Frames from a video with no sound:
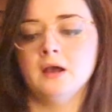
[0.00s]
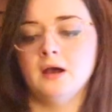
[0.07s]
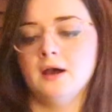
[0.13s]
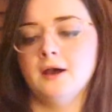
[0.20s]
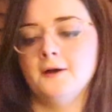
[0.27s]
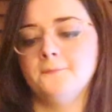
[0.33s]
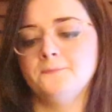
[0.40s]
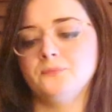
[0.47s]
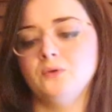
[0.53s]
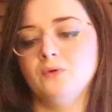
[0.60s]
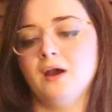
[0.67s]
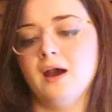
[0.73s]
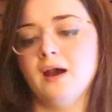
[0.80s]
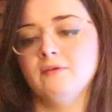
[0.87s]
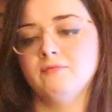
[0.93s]
Um,
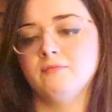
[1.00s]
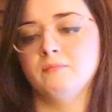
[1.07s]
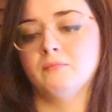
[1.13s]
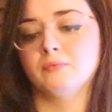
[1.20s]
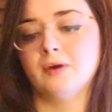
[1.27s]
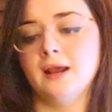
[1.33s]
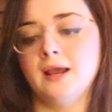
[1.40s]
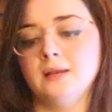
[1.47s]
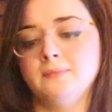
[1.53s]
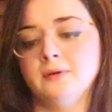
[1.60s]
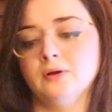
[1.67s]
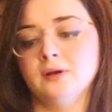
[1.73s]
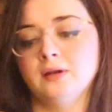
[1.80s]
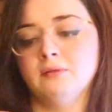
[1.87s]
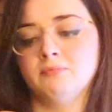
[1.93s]
you have bread,
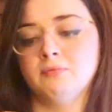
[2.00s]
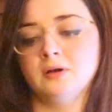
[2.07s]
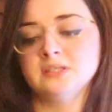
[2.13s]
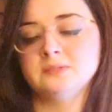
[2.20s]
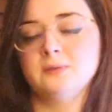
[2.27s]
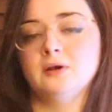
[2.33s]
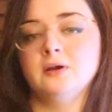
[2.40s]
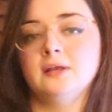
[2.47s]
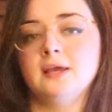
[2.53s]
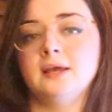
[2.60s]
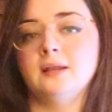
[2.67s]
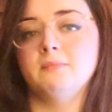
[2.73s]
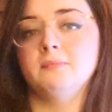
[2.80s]
period of prosperity and